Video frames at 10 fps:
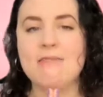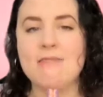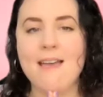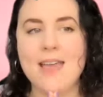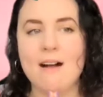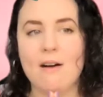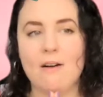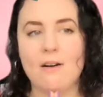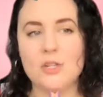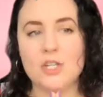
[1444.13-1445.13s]
They
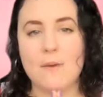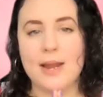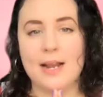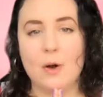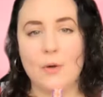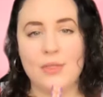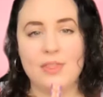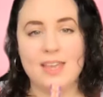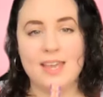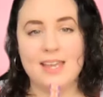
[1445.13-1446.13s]
are showing
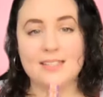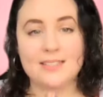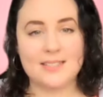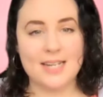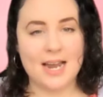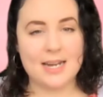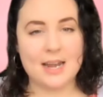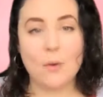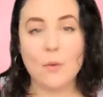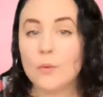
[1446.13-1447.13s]
on the
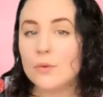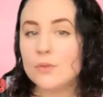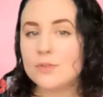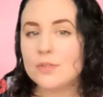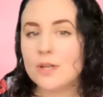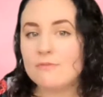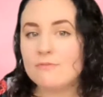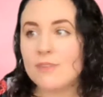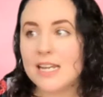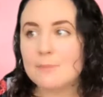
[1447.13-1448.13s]
Stanley Hall's
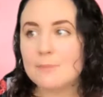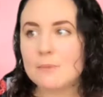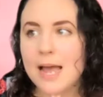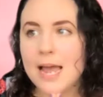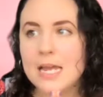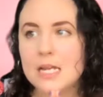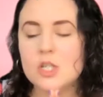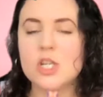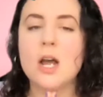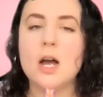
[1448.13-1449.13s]
Facebook
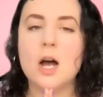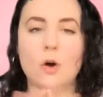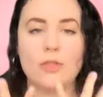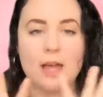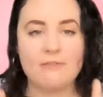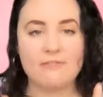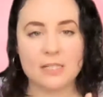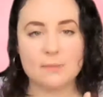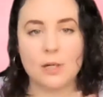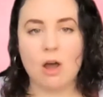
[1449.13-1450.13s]
page, on their
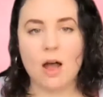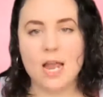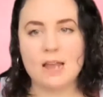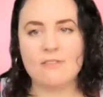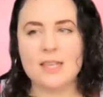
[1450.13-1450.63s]
Facebook Live.